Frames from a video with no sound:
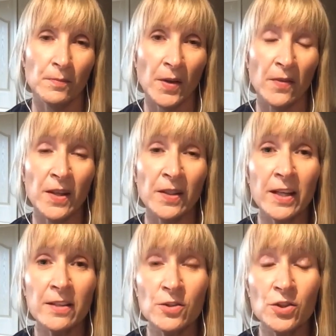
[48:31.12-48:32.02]
And then
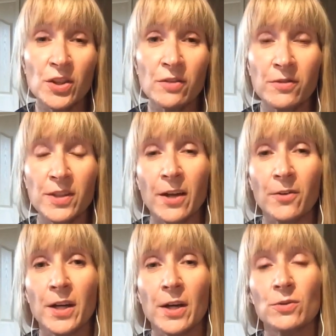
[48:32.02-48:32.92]
let's shift
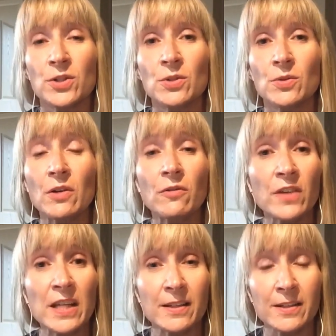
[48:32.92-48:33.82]
down now to the
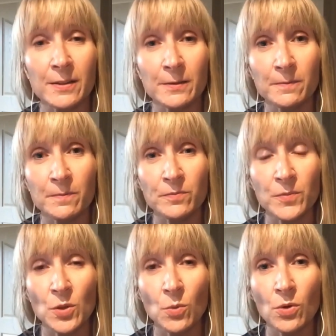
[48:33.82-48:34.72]
feet.
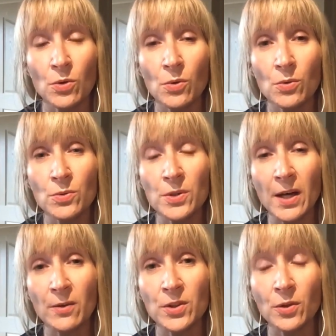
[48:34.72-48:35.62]
So we'll go
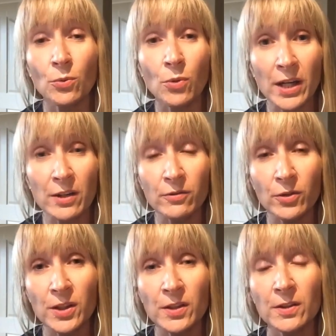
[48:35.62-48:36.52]
down to the right
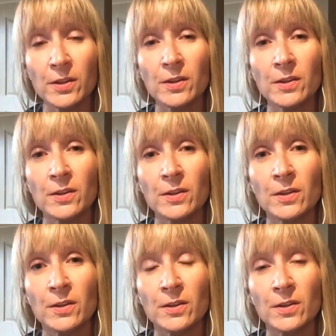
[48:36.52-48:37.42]
foot
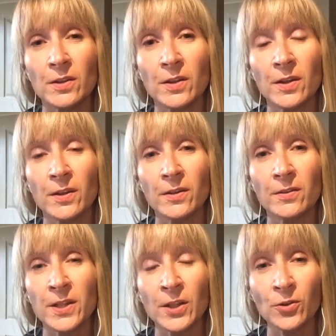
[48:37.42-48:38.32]

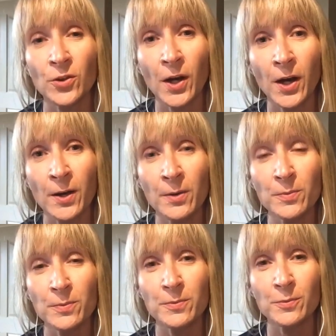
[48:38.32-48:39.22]
and take your
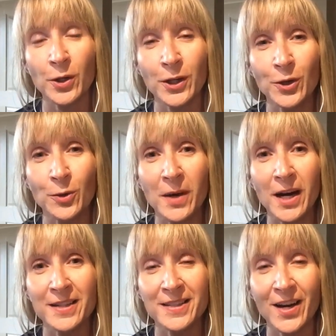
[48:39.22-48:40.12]
time, bringing your
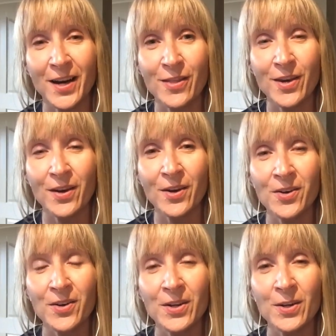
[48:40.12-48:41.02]
mind's eye
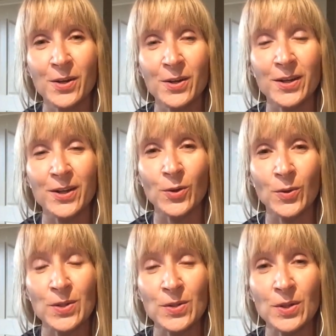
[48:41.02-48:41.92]
there.
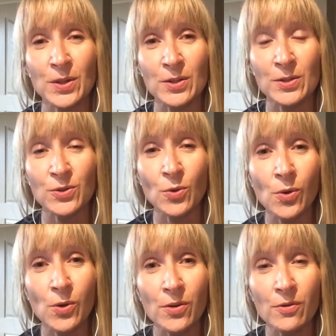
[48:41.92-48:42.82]
Notice the
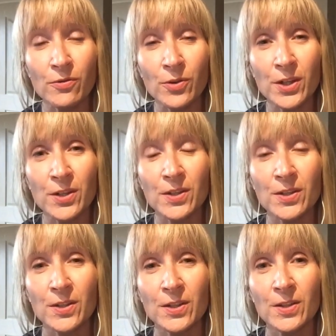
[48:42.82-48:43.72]
sole of the foot,
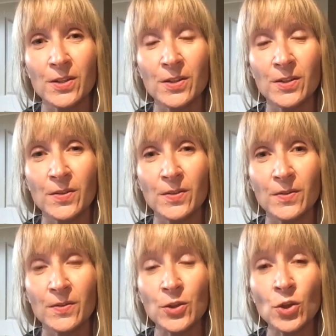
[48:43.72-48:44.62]

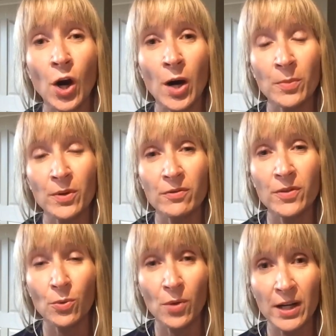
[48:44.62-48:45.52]
the top of
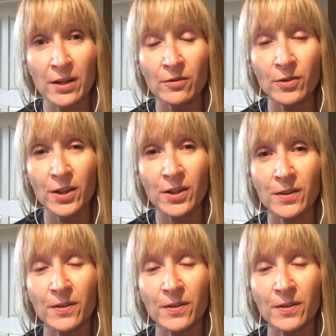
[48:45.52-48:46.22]
the right foot.